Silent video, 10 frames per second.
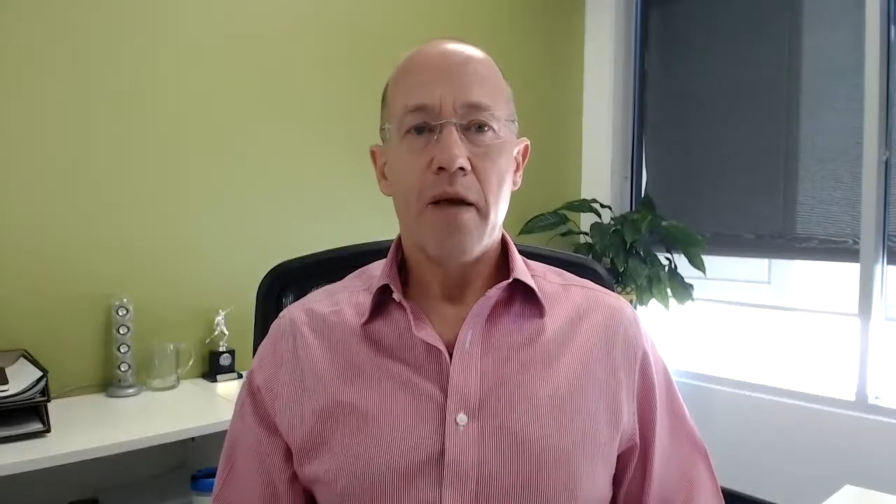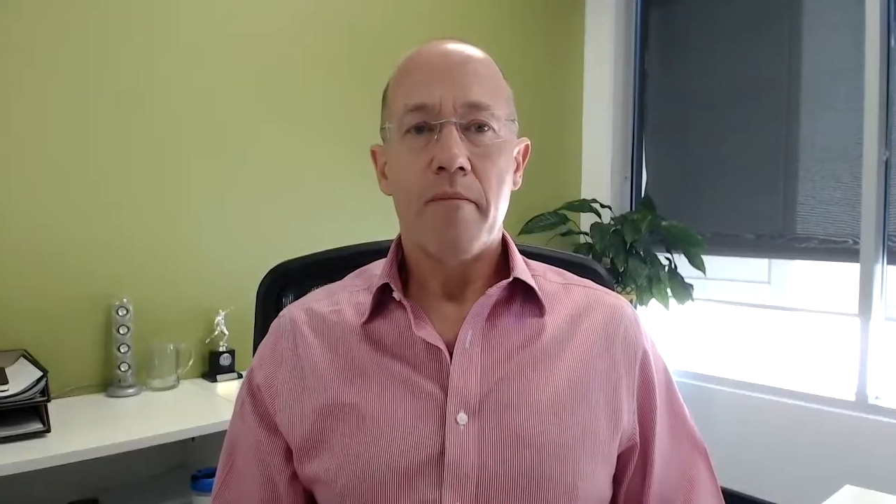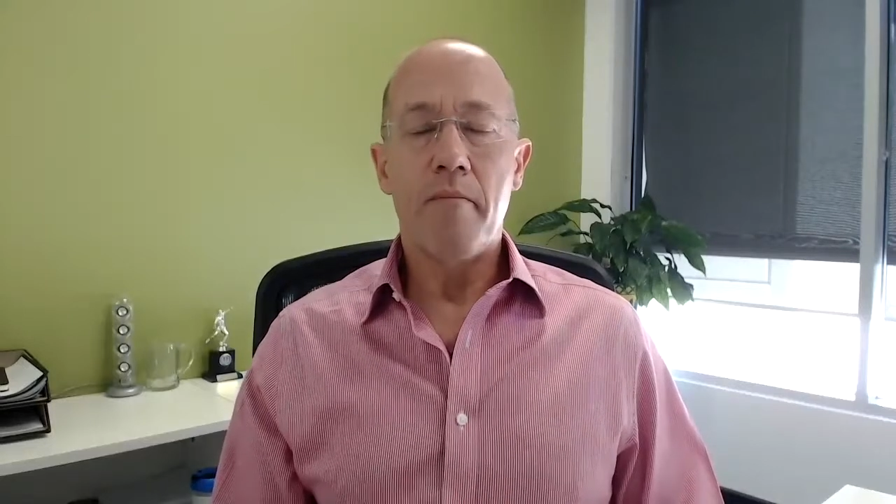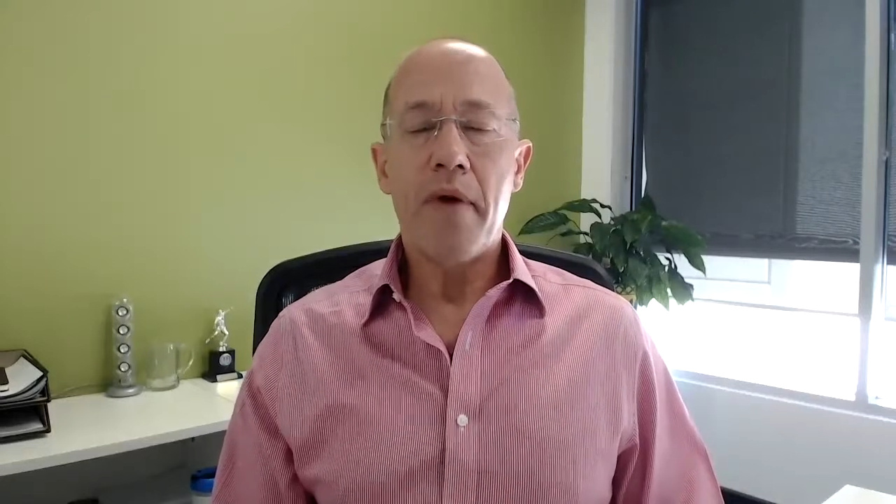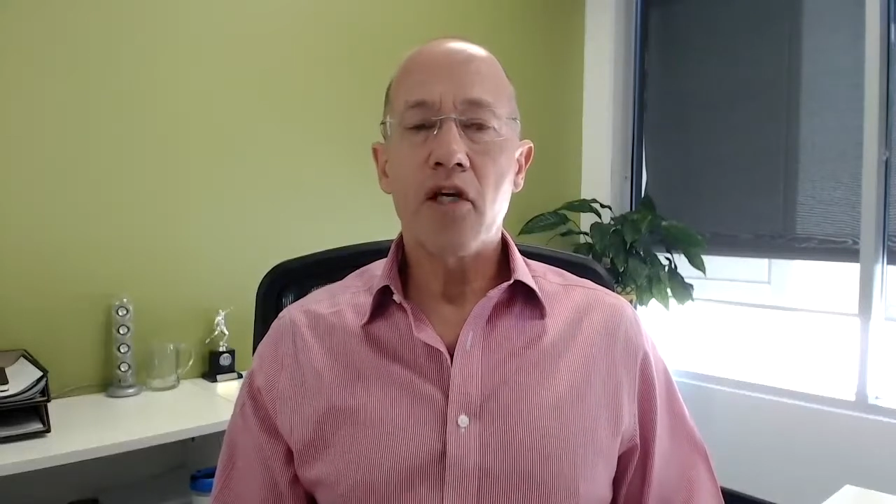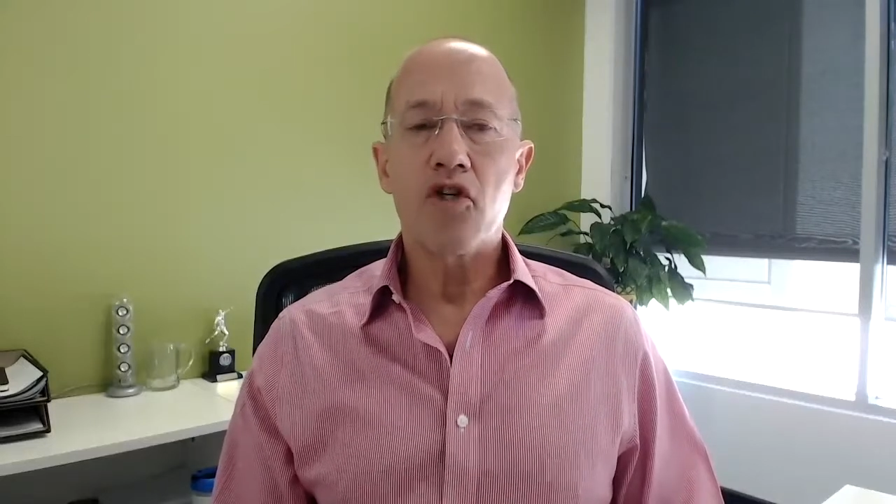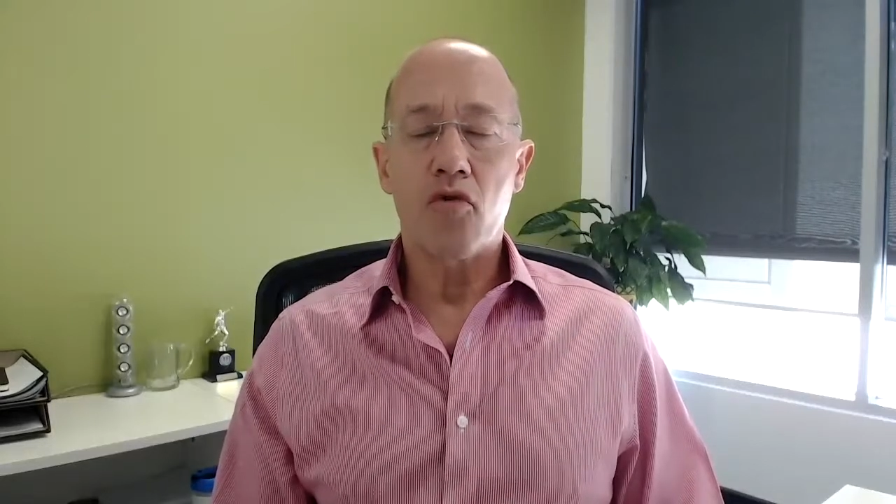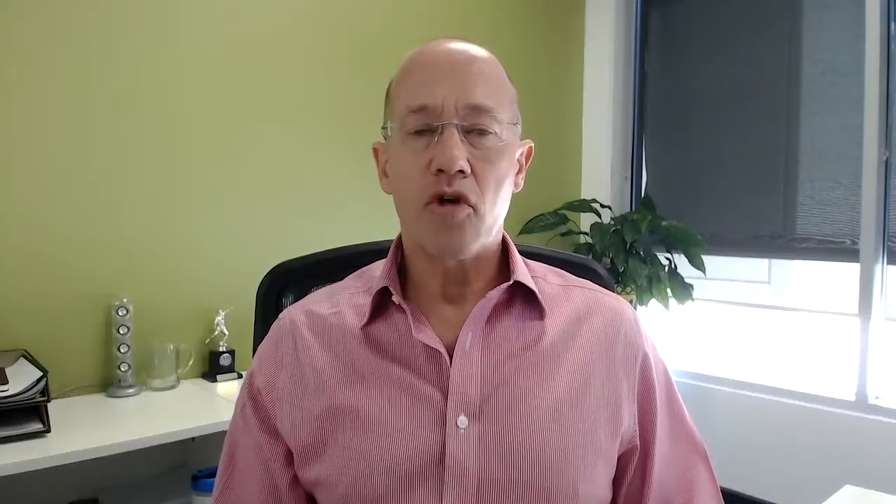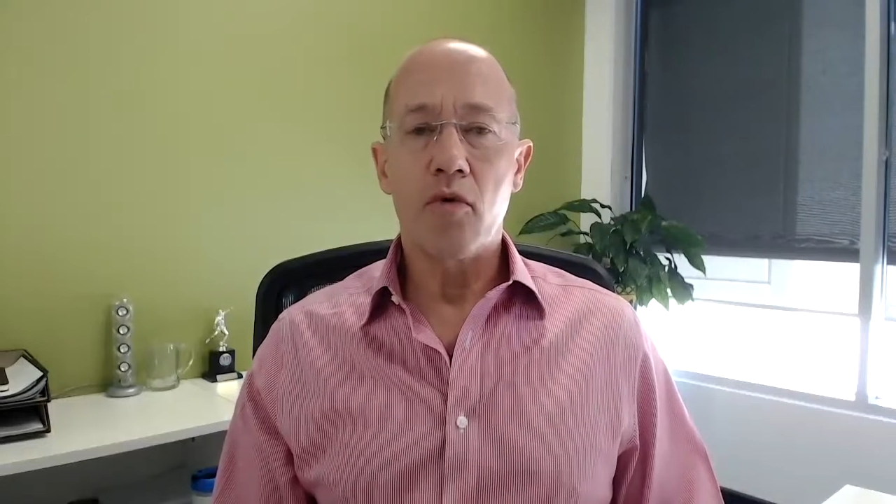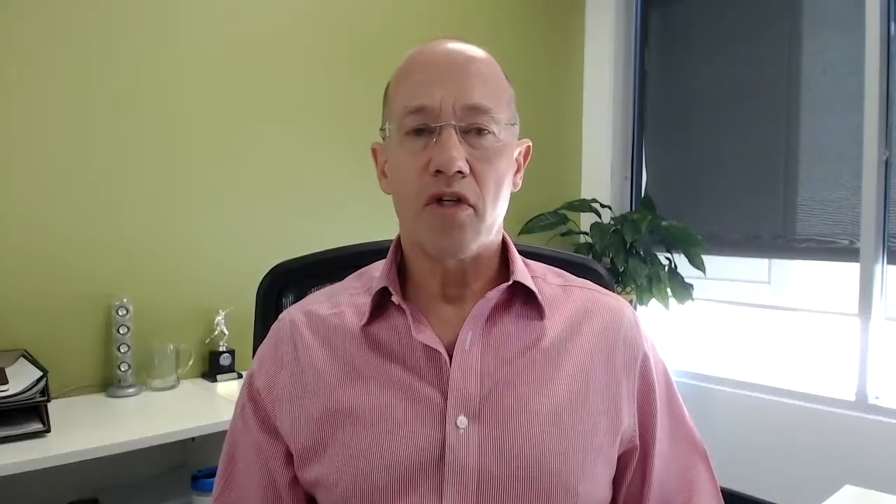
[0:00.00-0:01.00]
but make sure
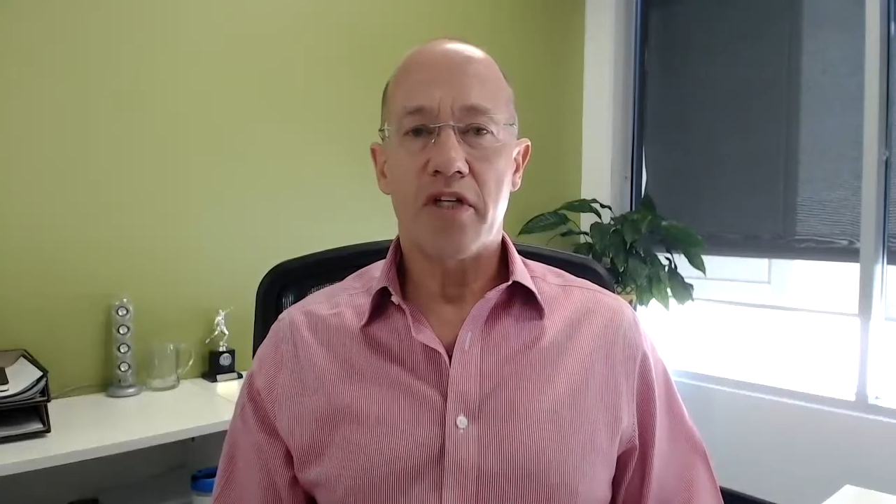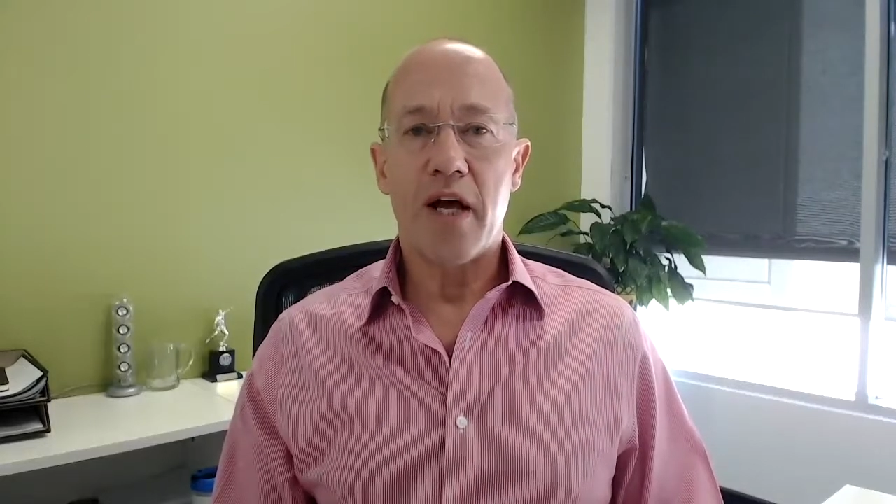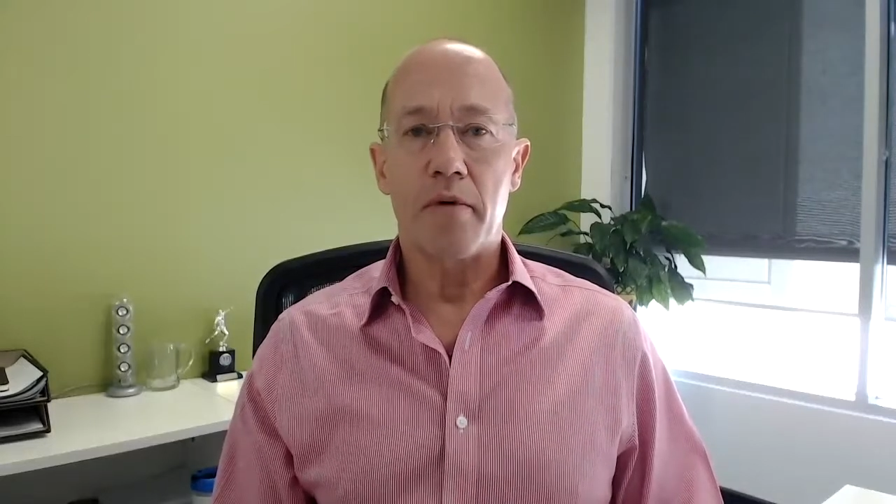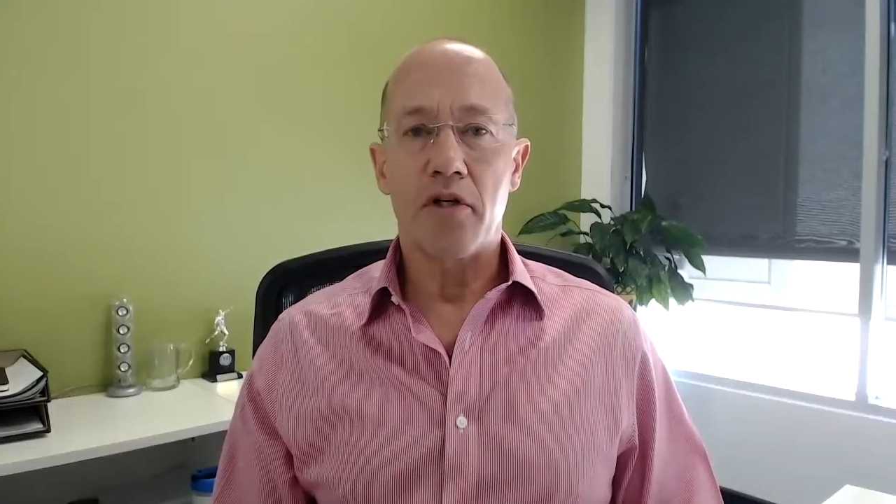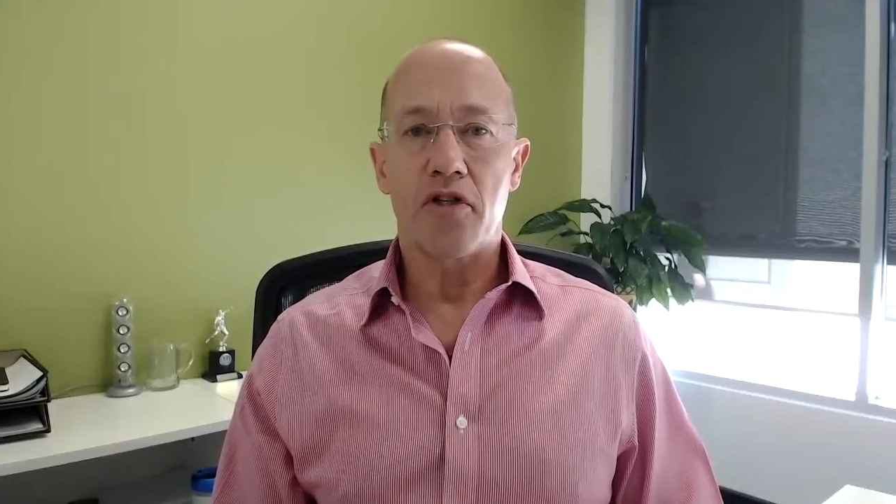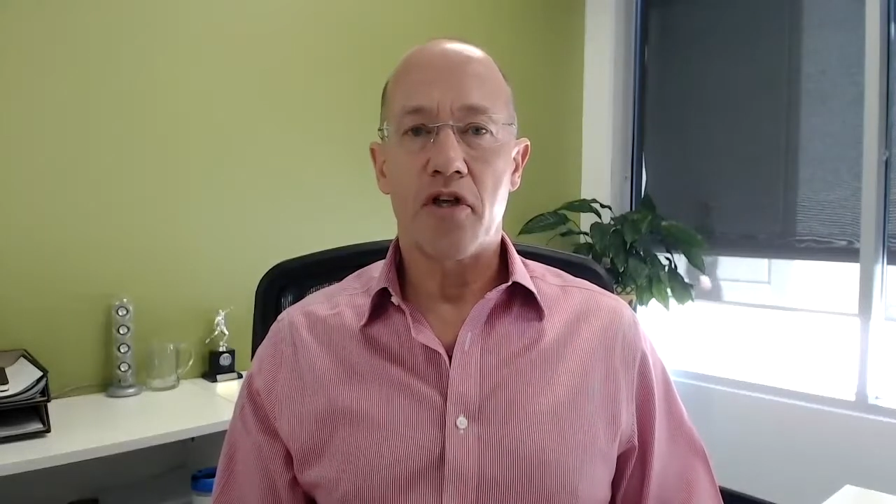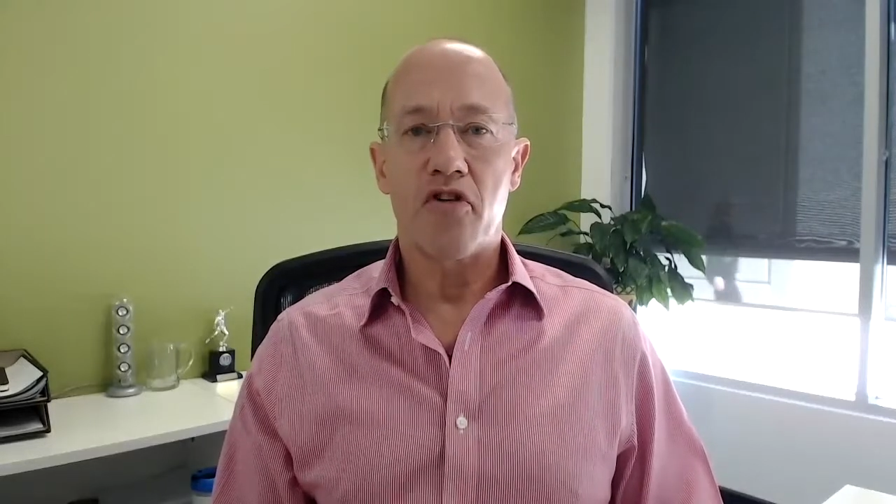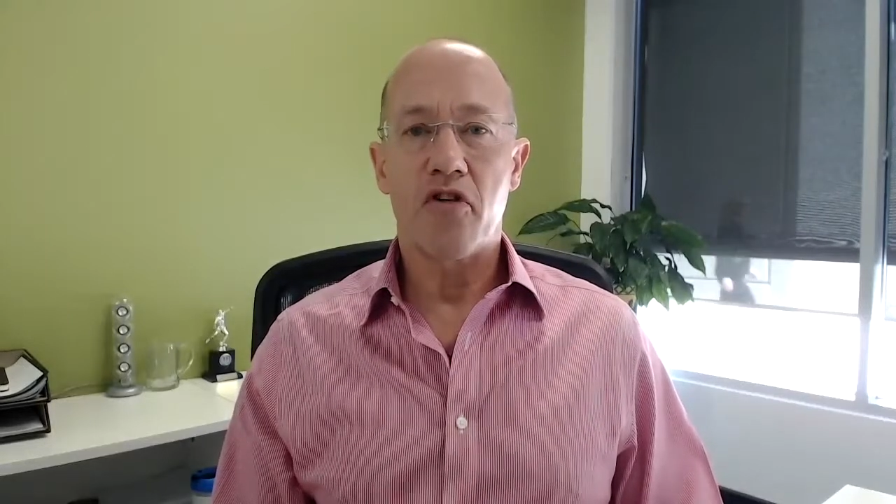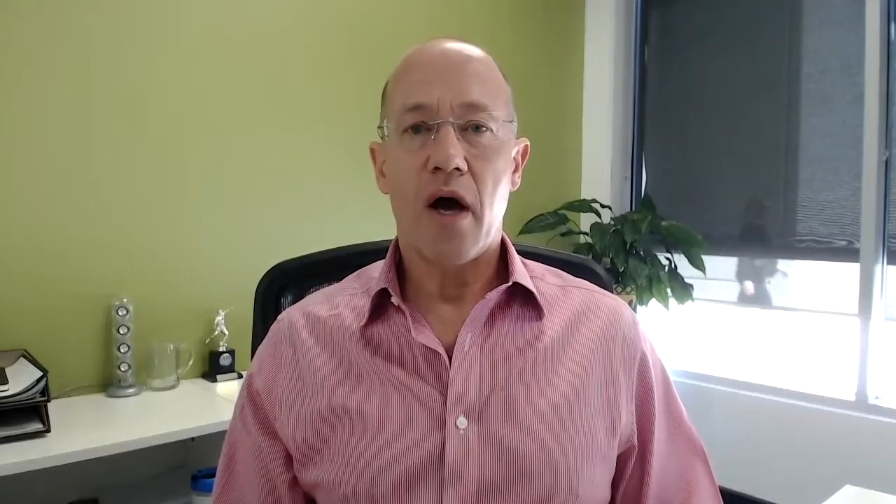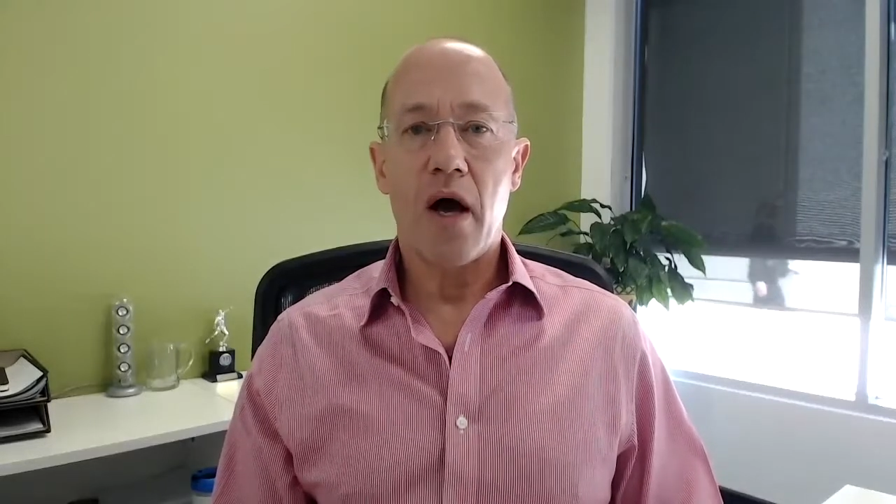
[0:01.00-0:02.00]
you establish this